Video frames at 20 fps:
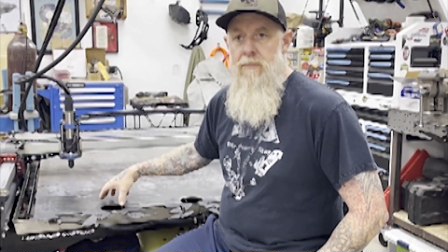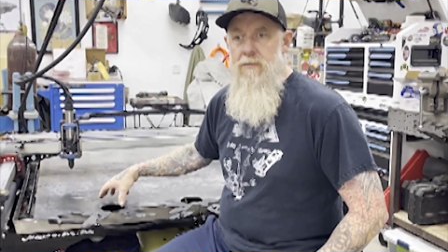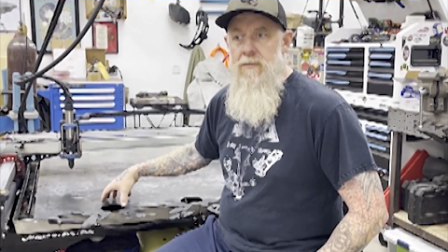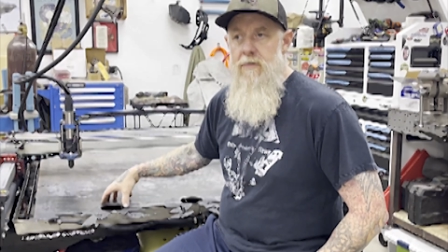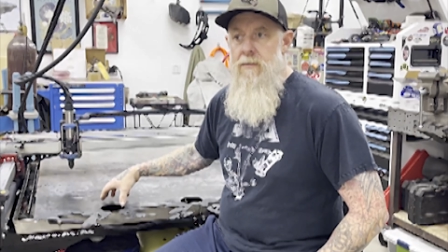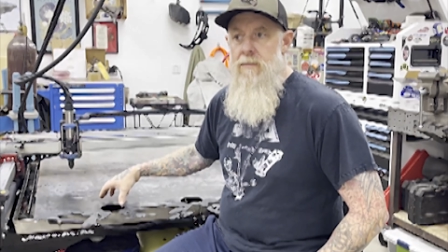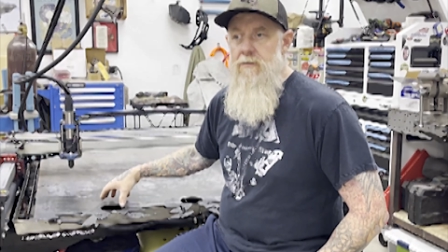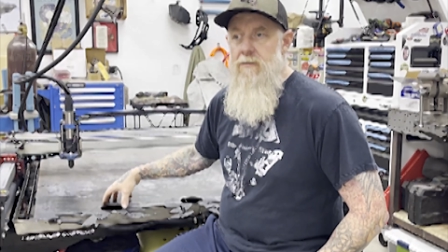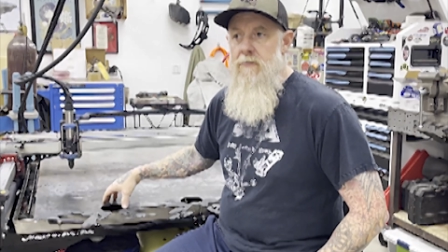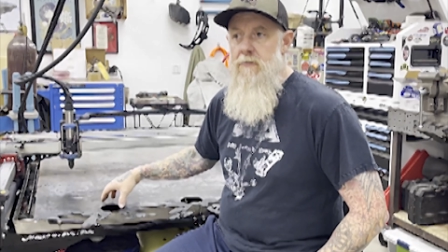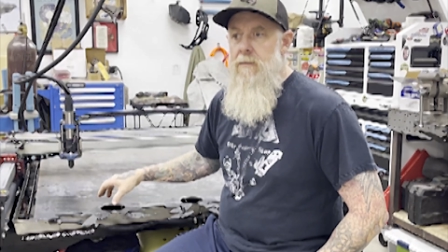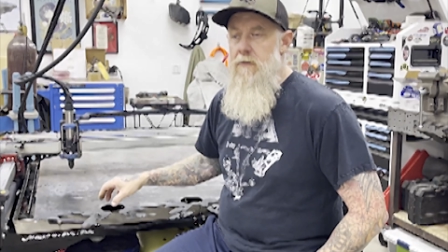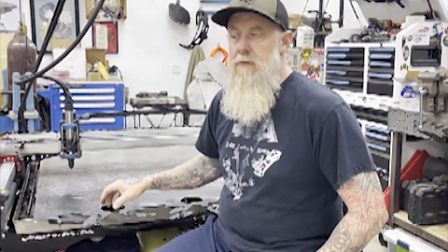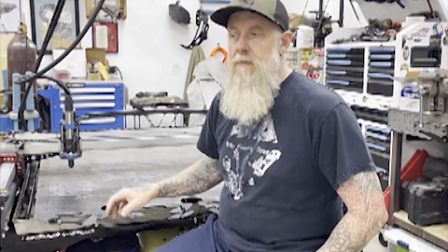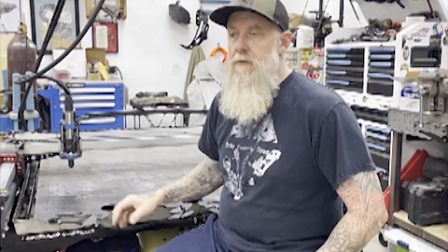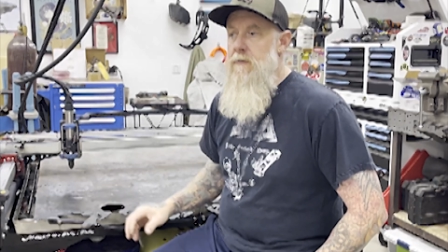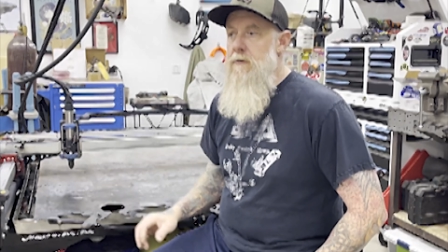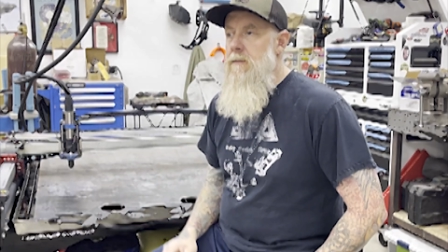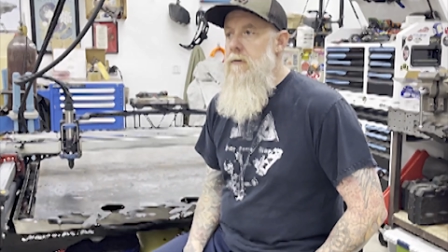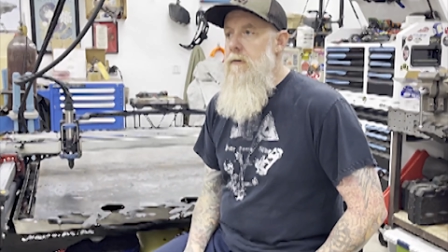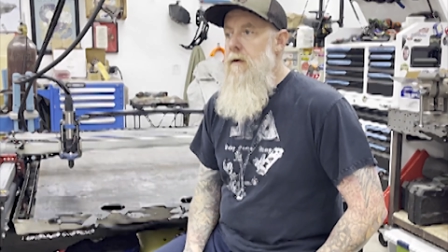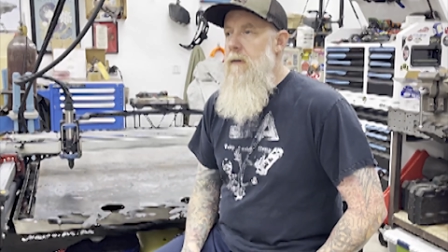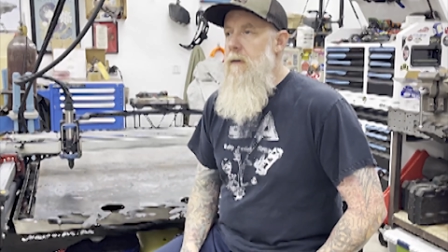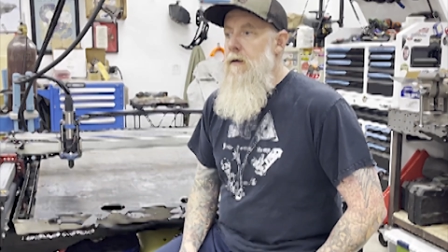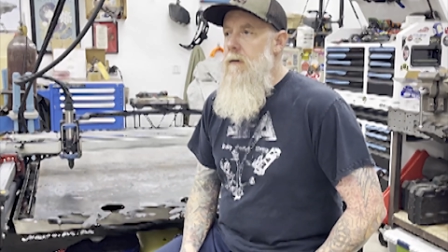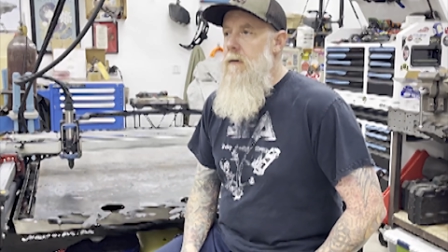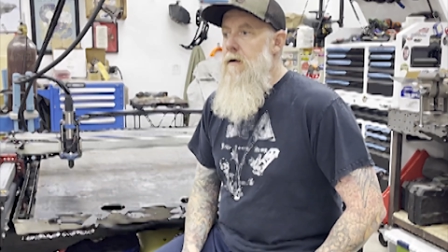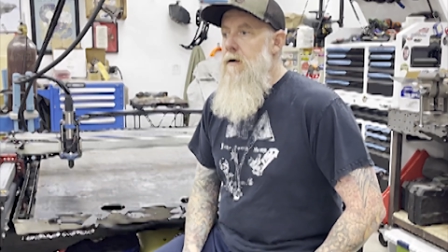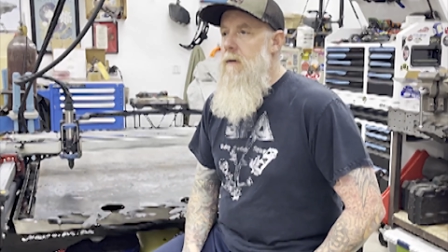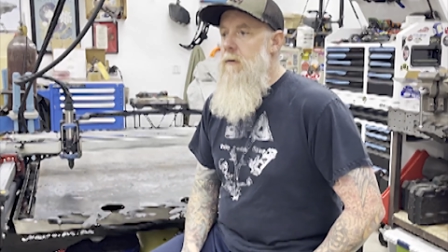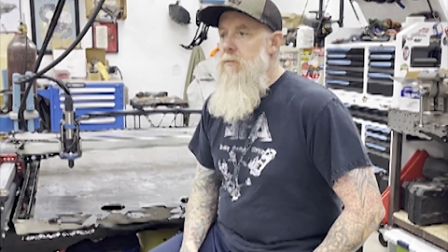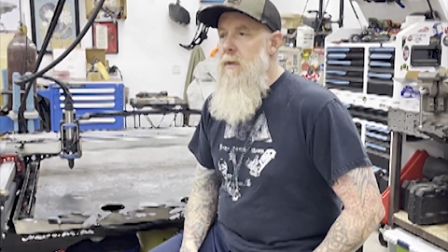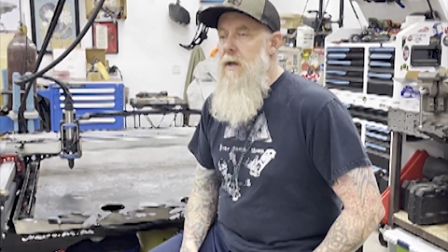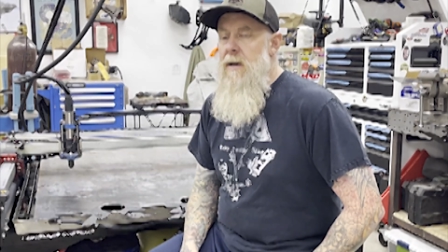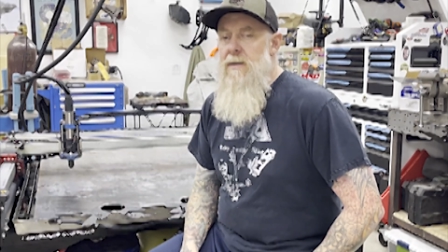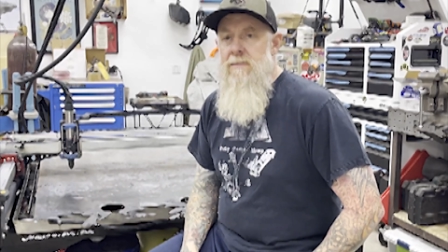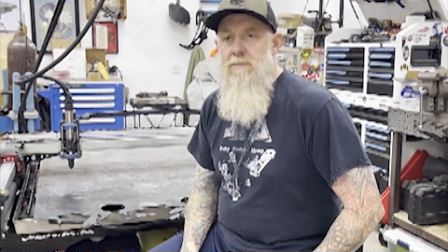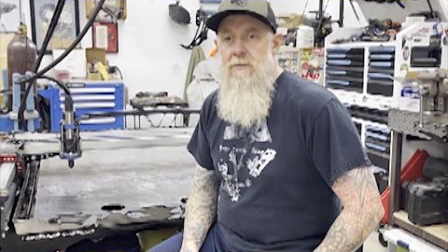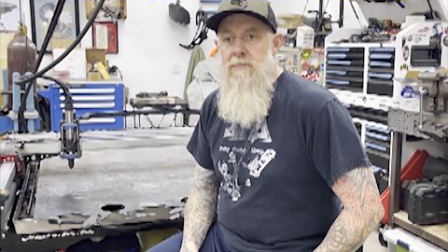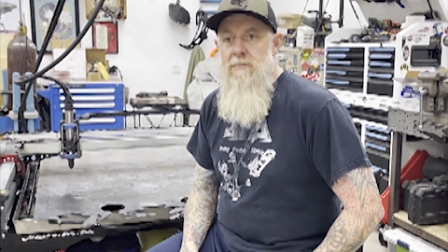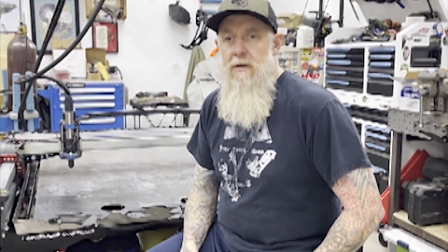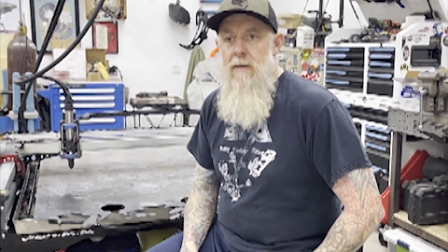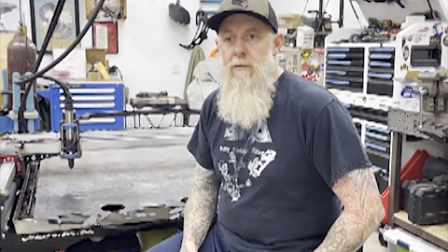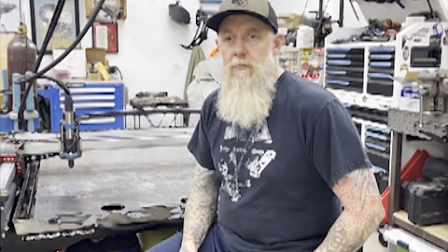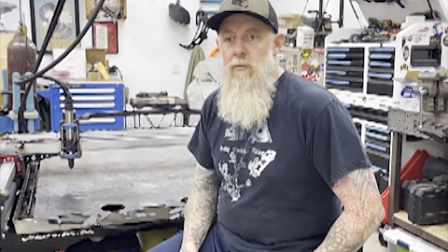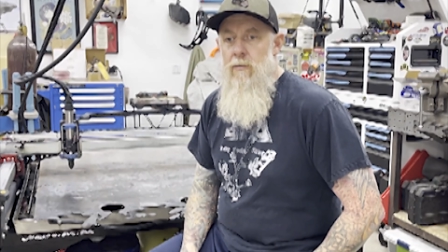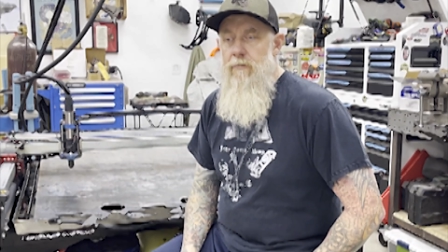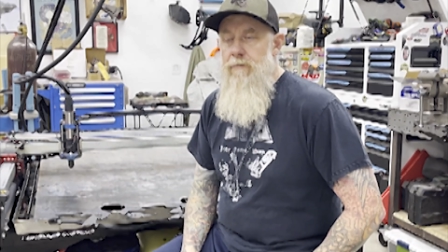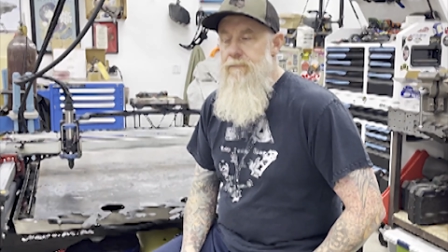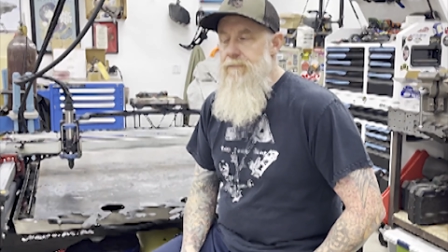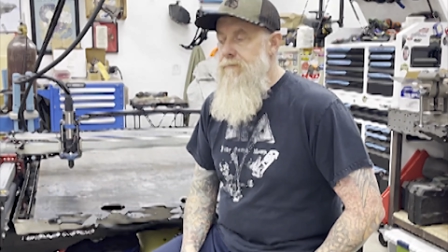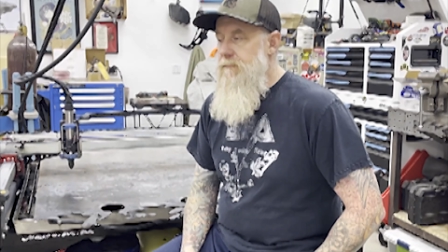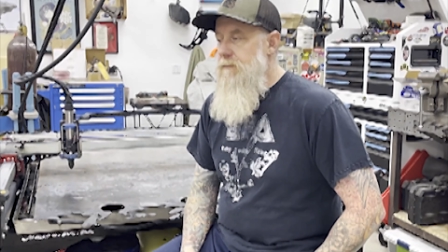CNC plasma table.